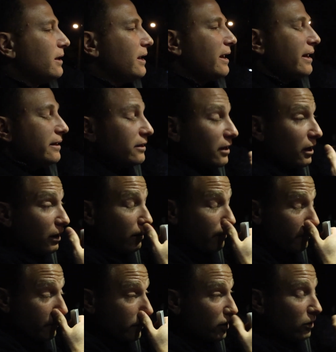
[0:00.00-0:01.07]
and
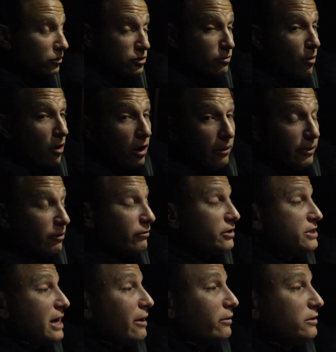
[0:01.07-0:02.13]
you know, tomorrow I'm going to
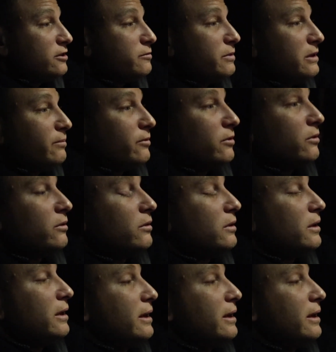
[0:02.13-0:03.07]
reach out with these people